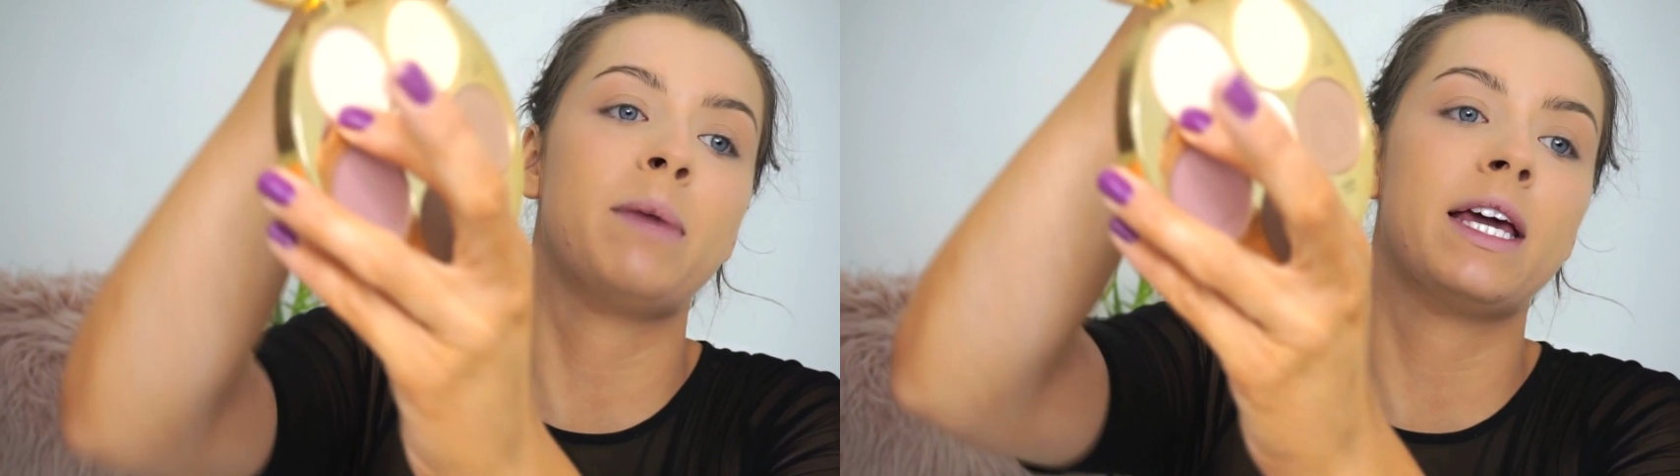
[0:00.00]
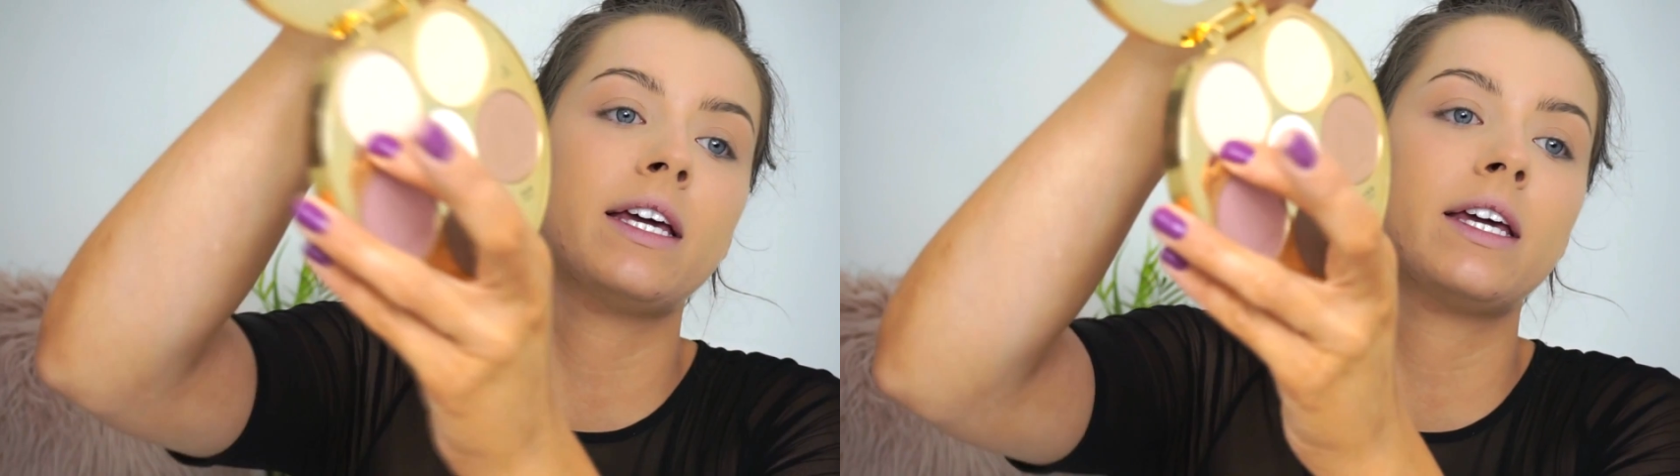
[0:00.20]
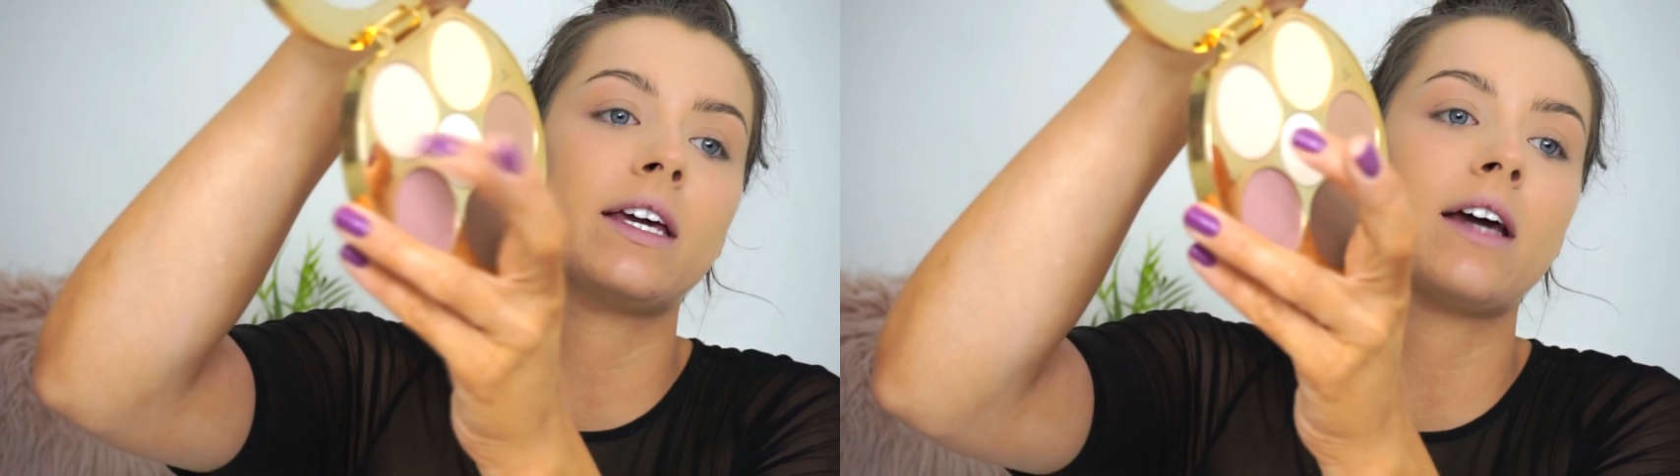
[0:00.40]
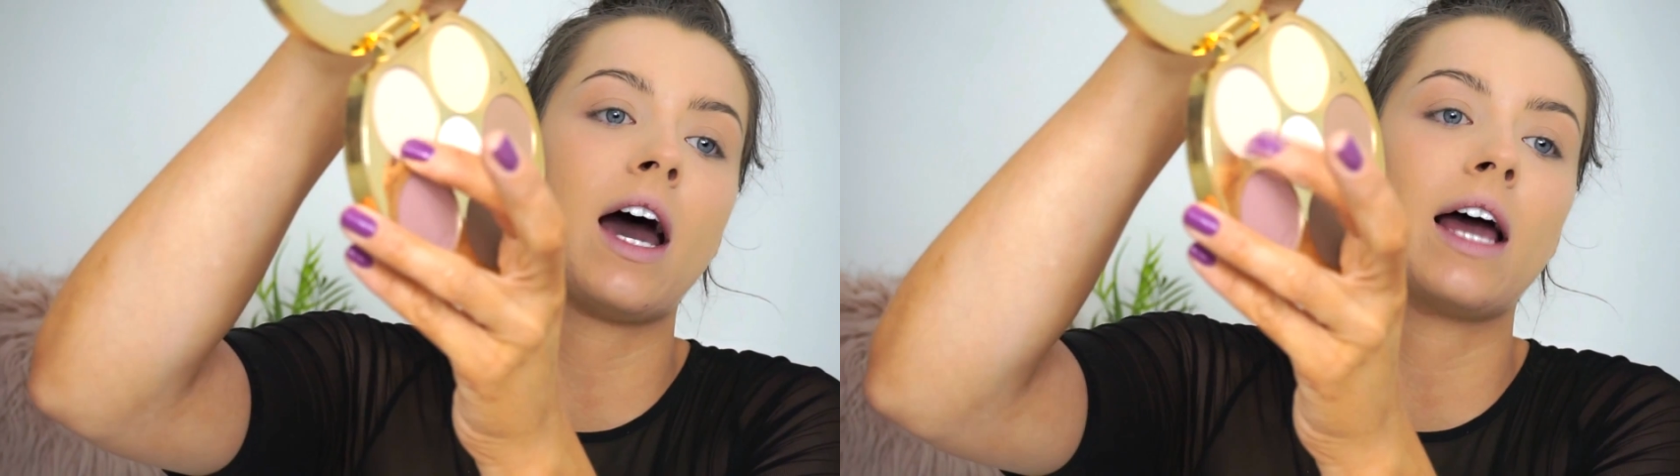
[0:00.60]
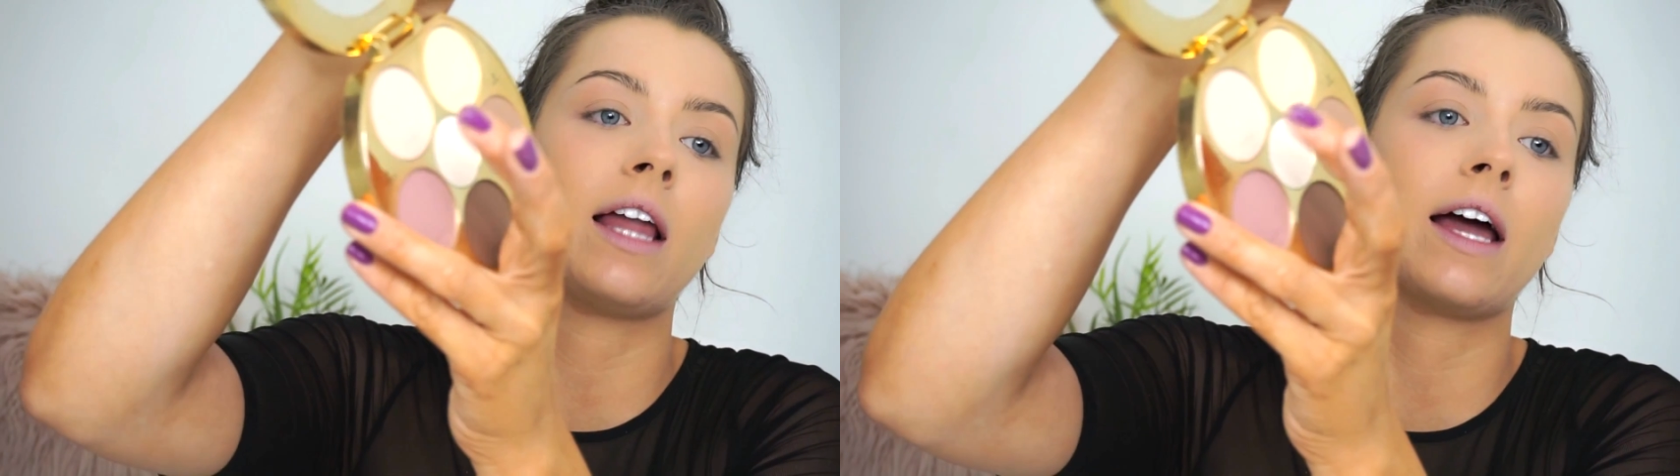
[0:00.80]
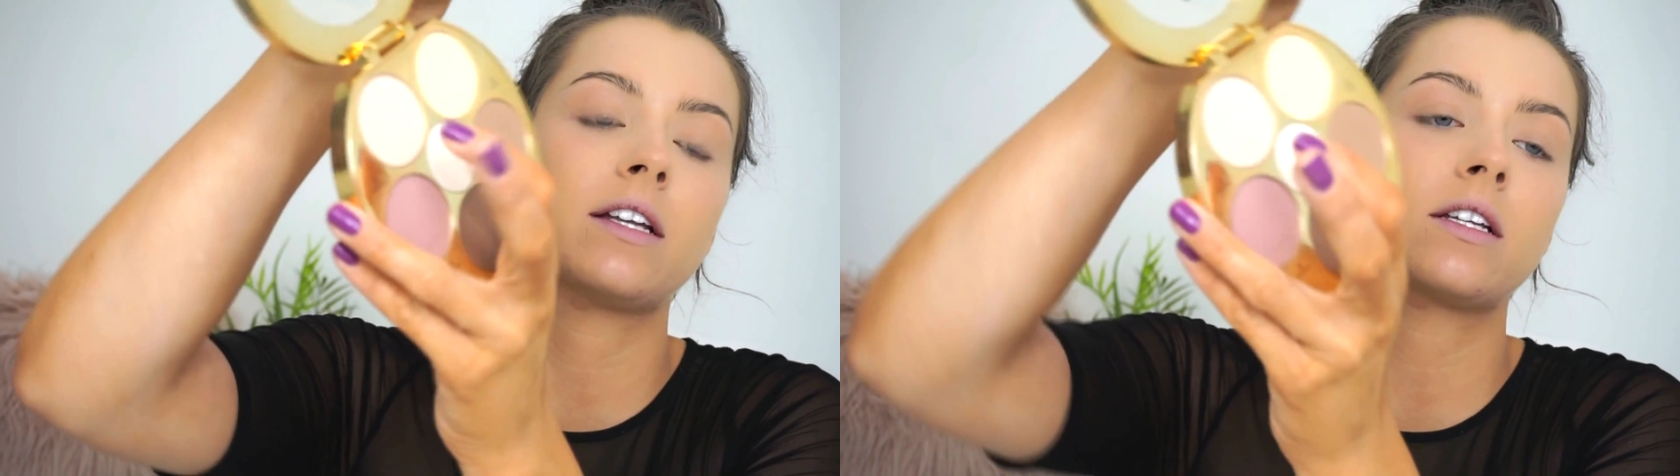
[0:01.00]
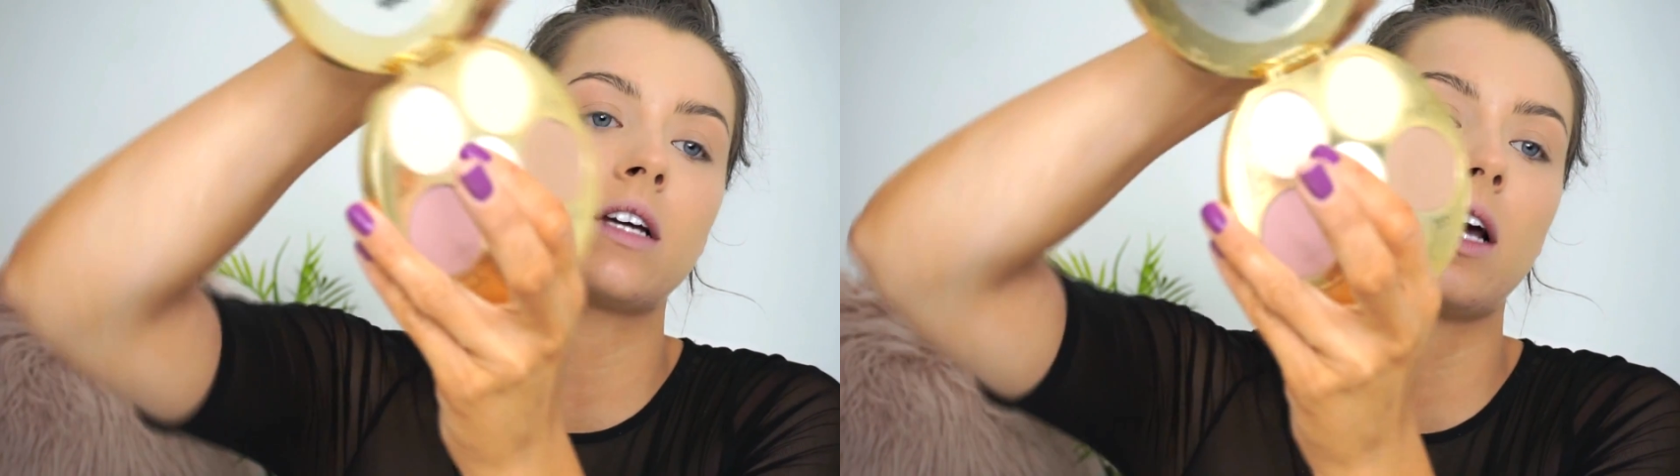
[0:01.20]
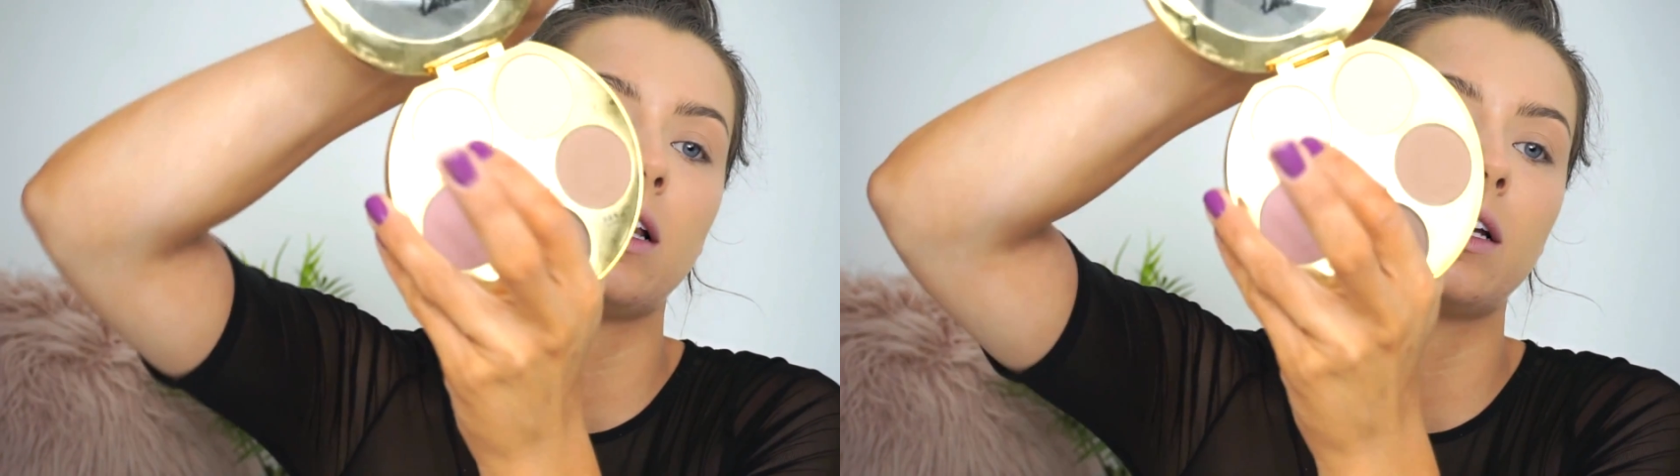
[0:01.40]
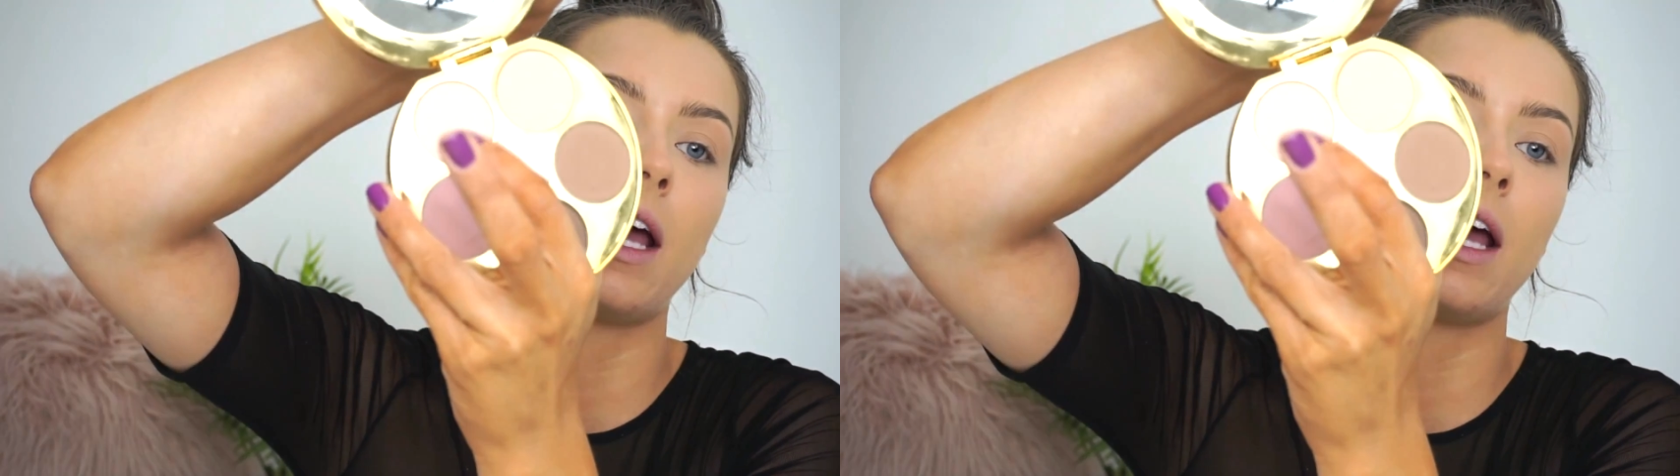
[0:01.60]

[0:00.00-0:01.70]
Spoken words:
pinky highlight color